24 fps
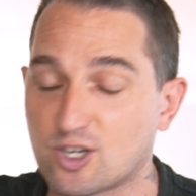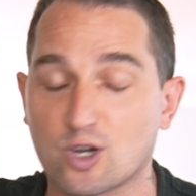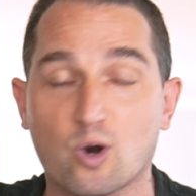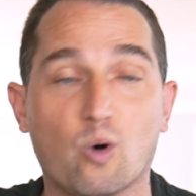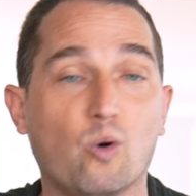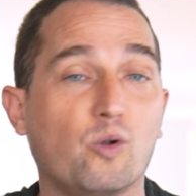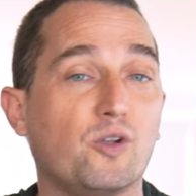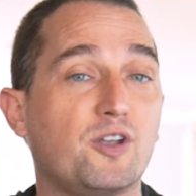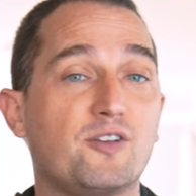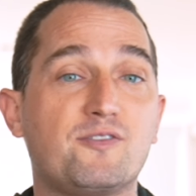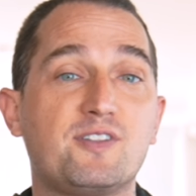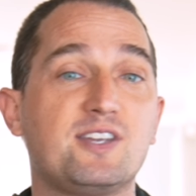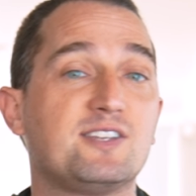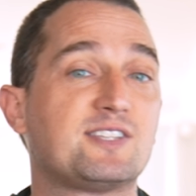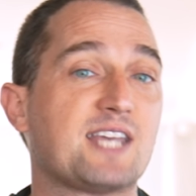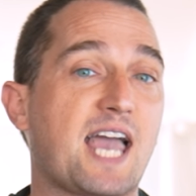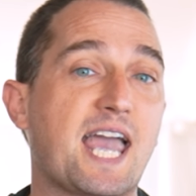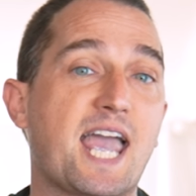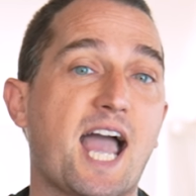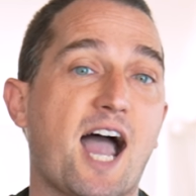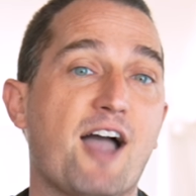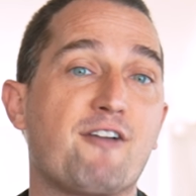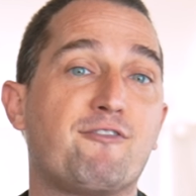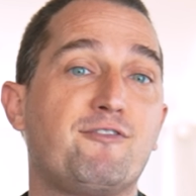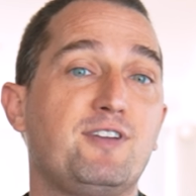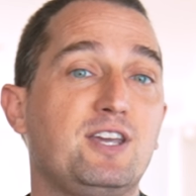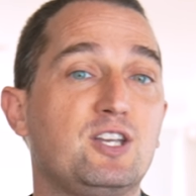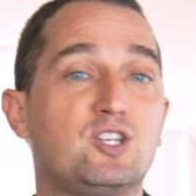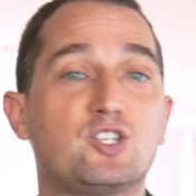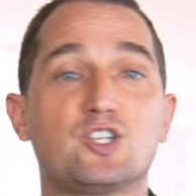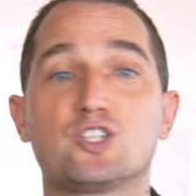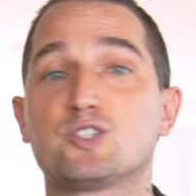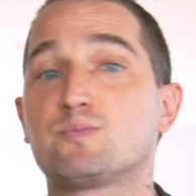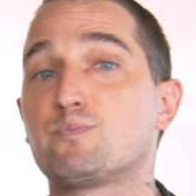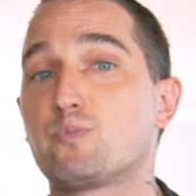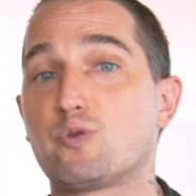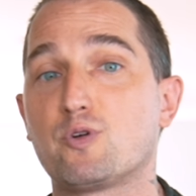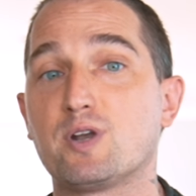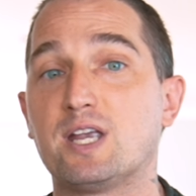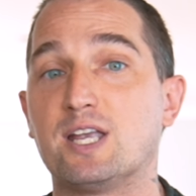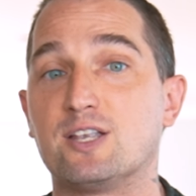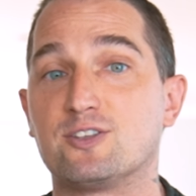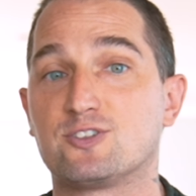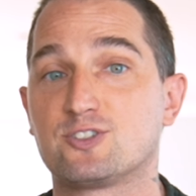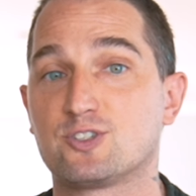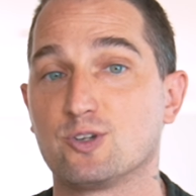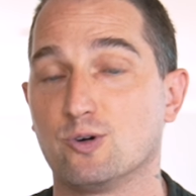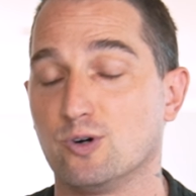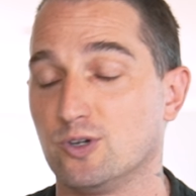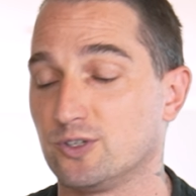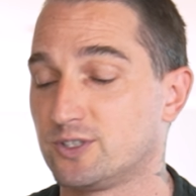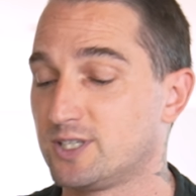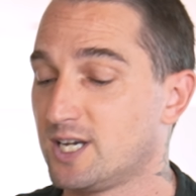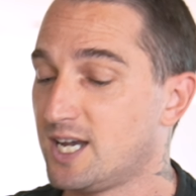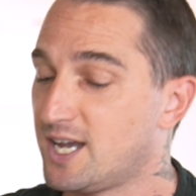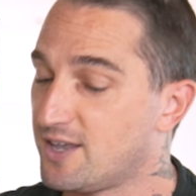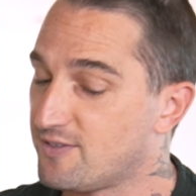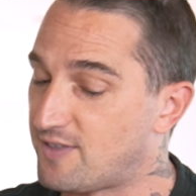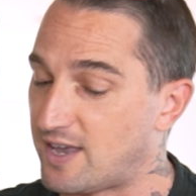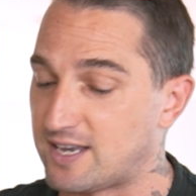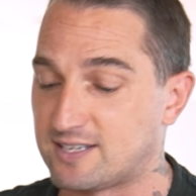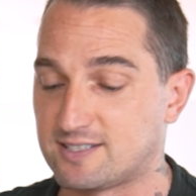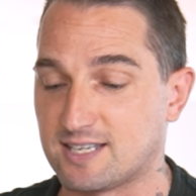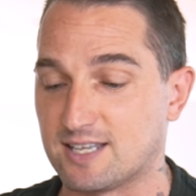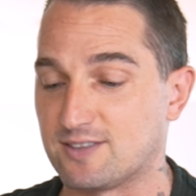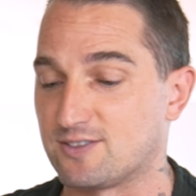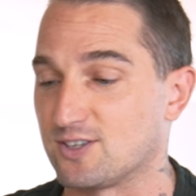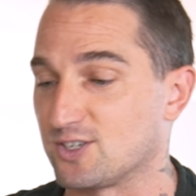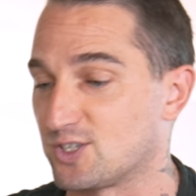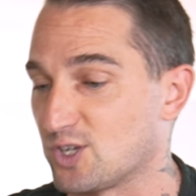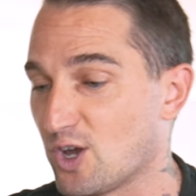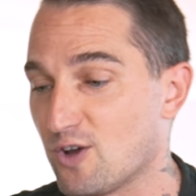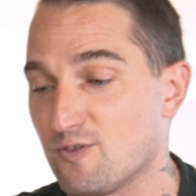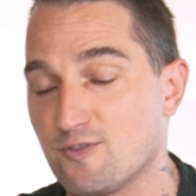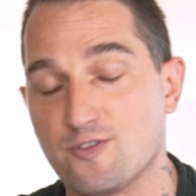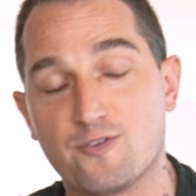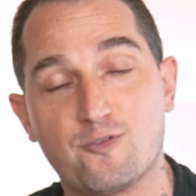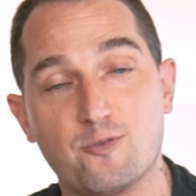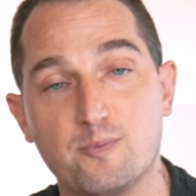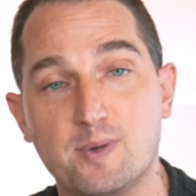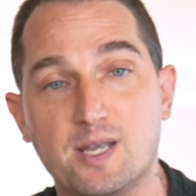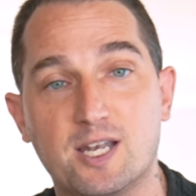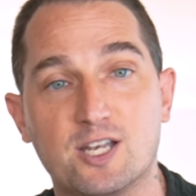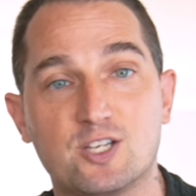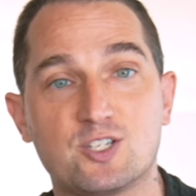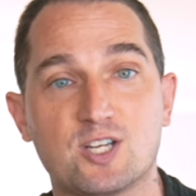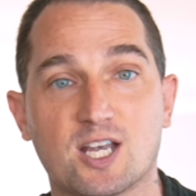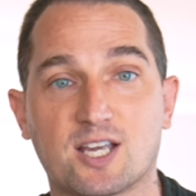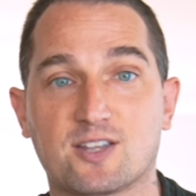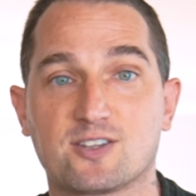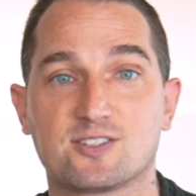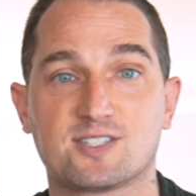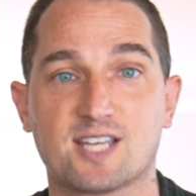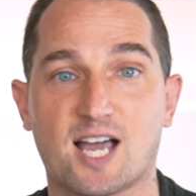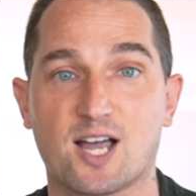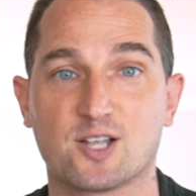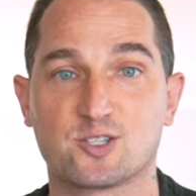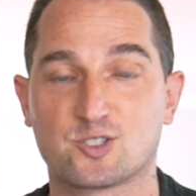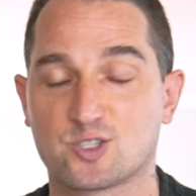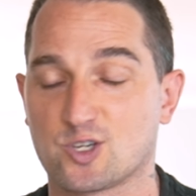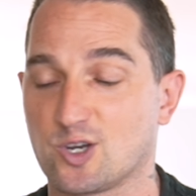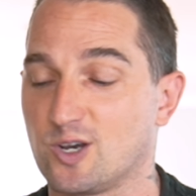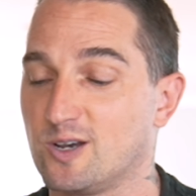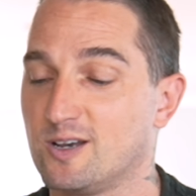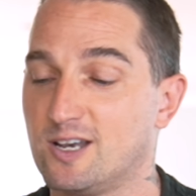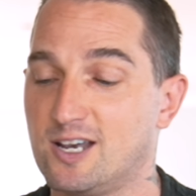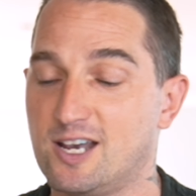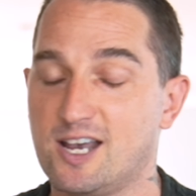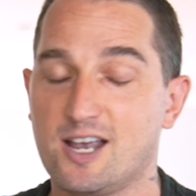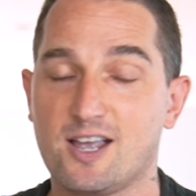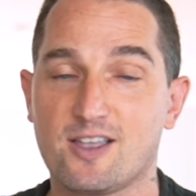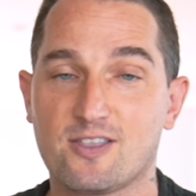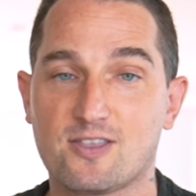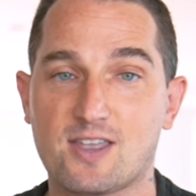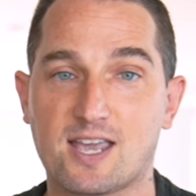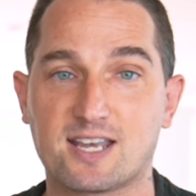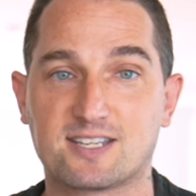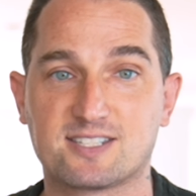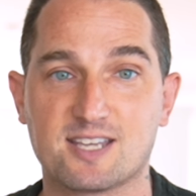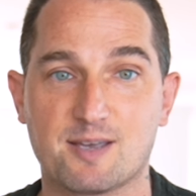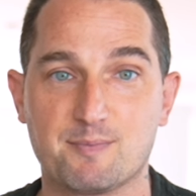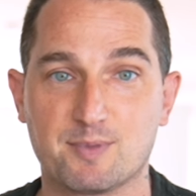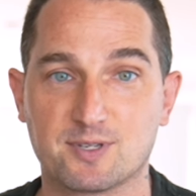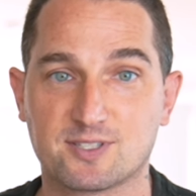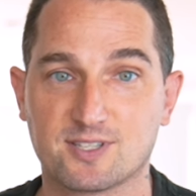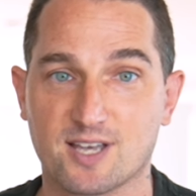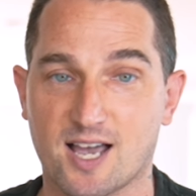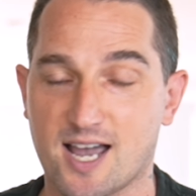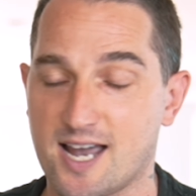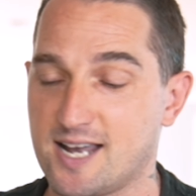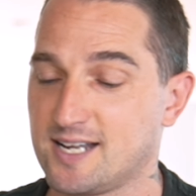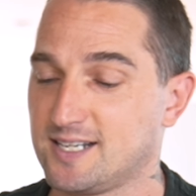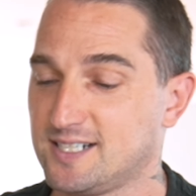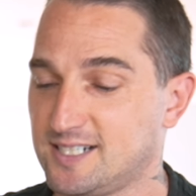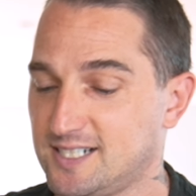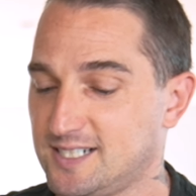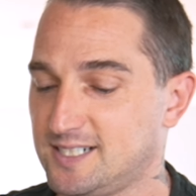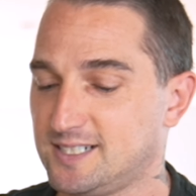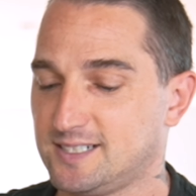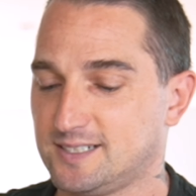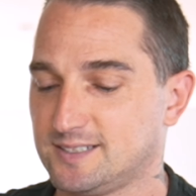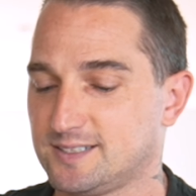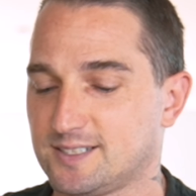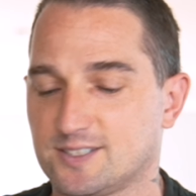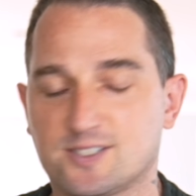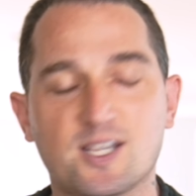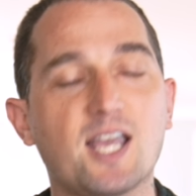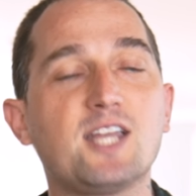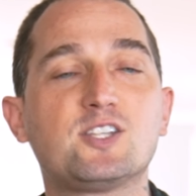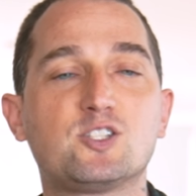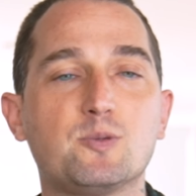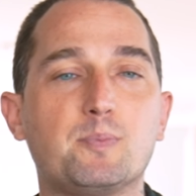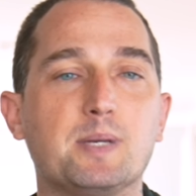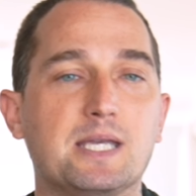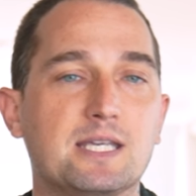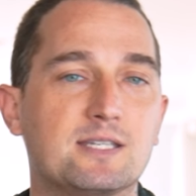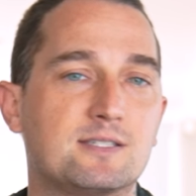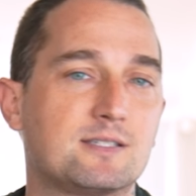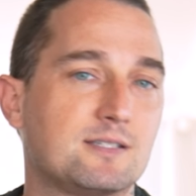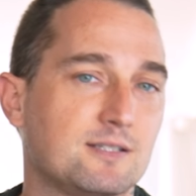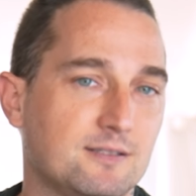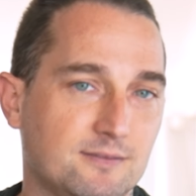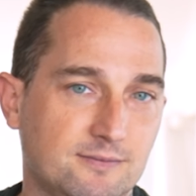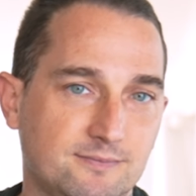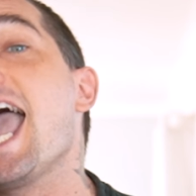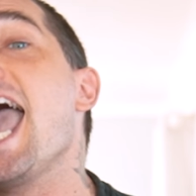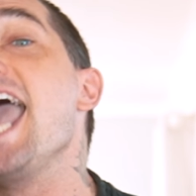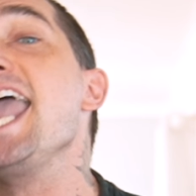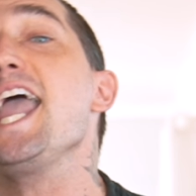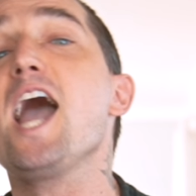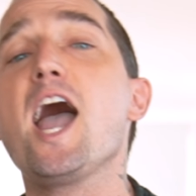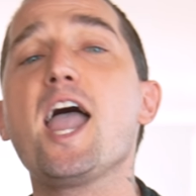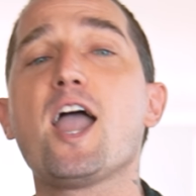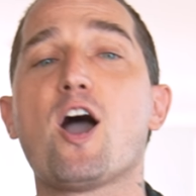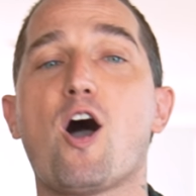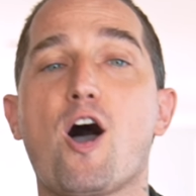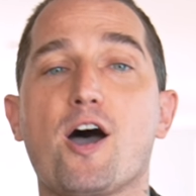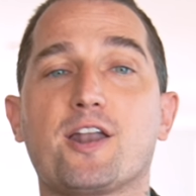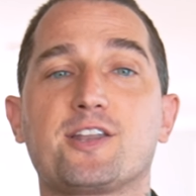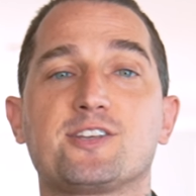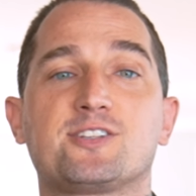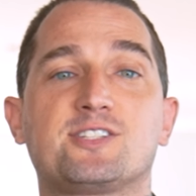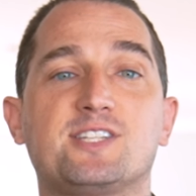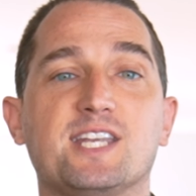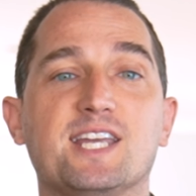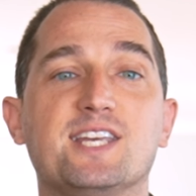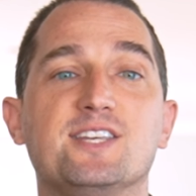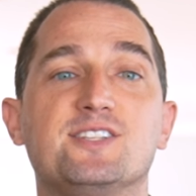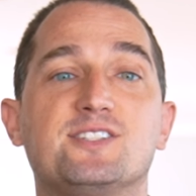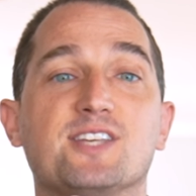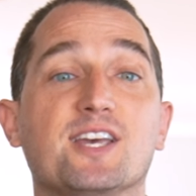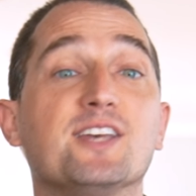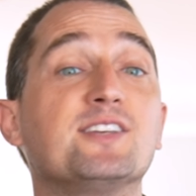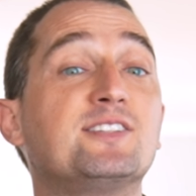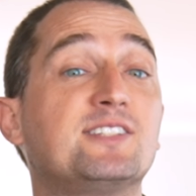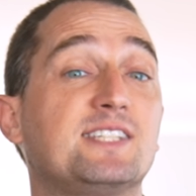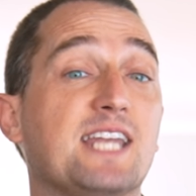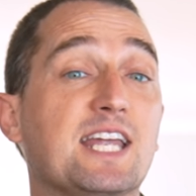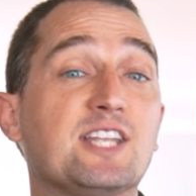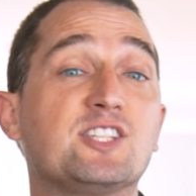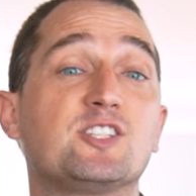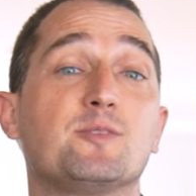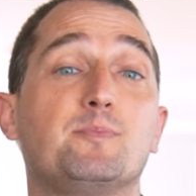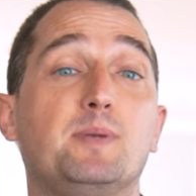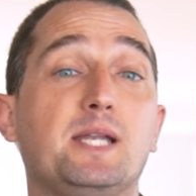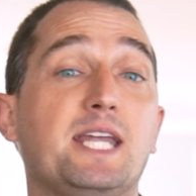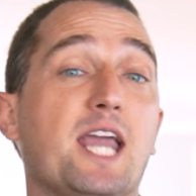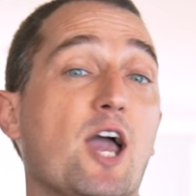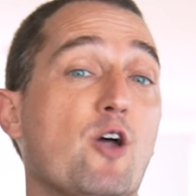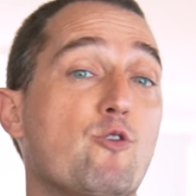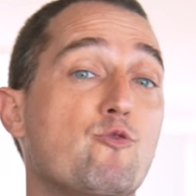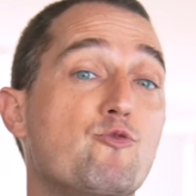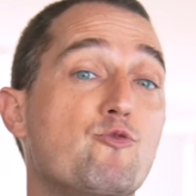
got all of these AI features pre-installed. They sent this over for me to check this out, so thanks MSI. It's a beast. AI Artist is ostensibly a